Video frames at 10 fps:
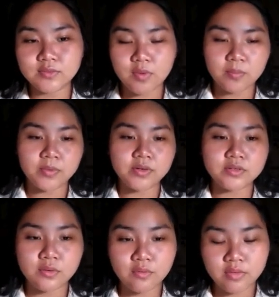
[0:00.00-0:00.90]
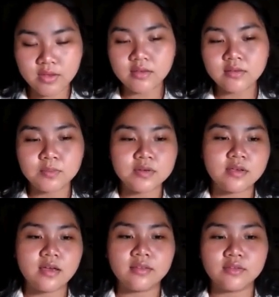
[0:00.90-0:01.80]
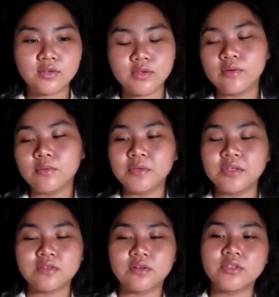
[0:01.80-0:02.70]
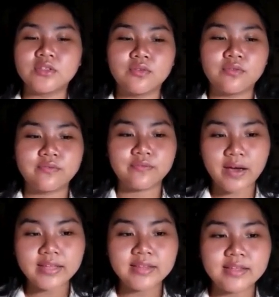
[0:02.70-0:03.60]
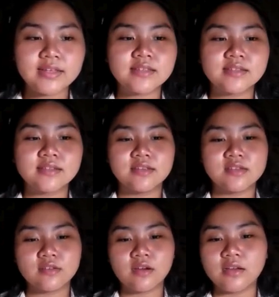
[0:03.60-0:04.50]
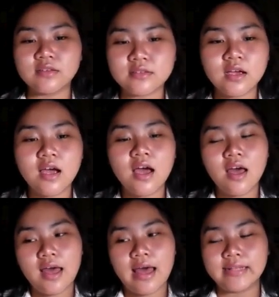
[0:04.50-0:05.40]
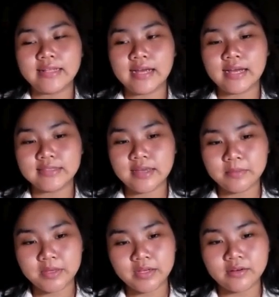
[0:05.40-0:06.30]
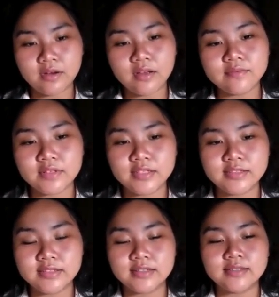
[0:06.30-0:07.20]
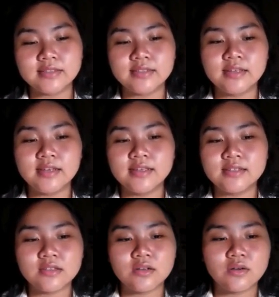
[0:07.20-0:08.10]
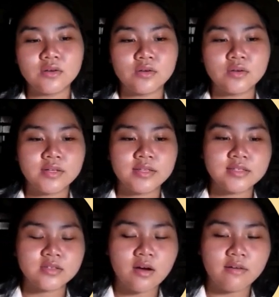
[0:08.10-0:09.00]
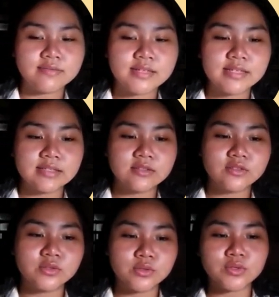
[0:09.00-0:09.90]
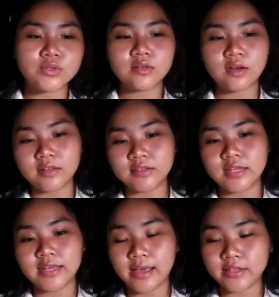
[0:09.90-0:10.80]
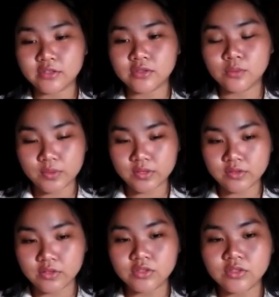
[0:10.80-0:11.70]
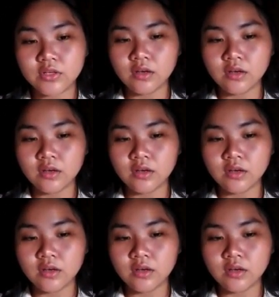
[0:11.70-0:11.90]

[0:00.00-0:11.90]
paper. So these present new research findings discussed at academic conferences. So it is often introduced cutting edge research